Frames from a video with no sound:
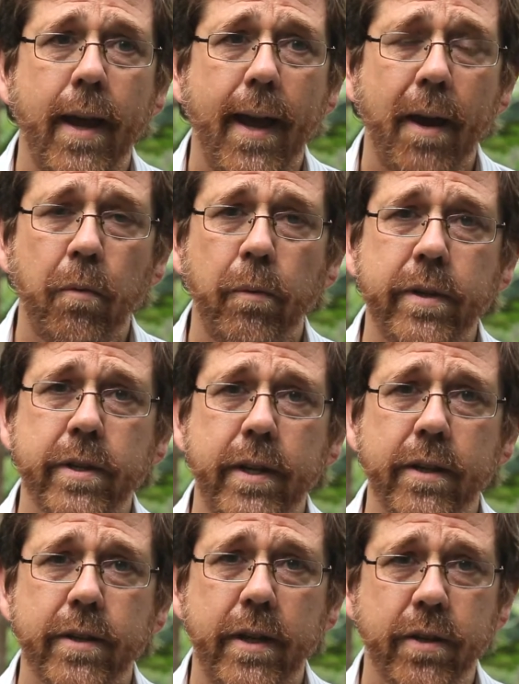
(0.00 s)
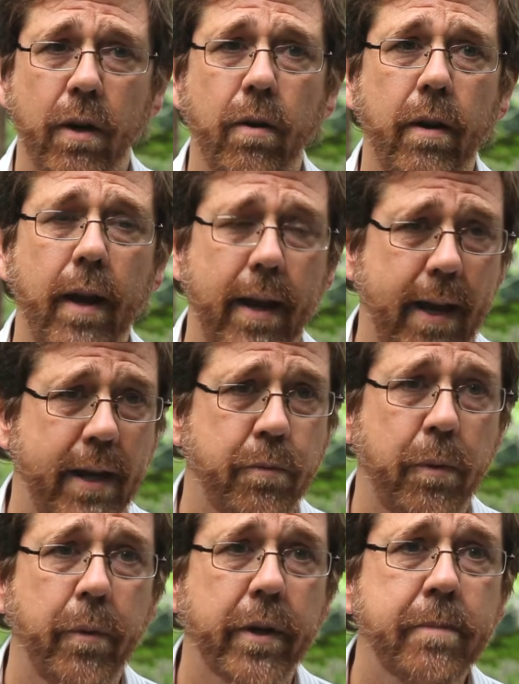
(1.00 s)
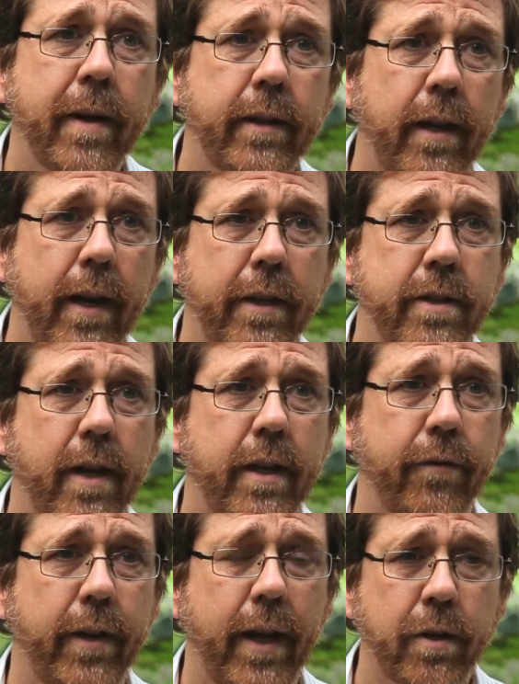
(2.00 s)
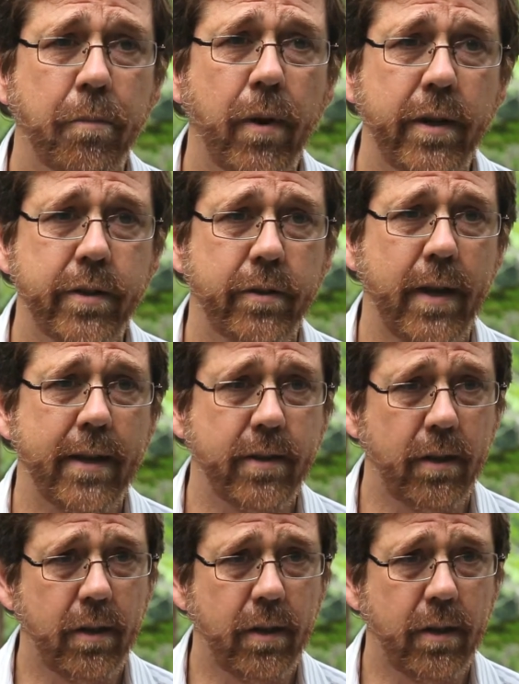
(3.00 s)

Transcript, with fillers: And what we see is, is a, as we would expect in any scientific enterprise that has a,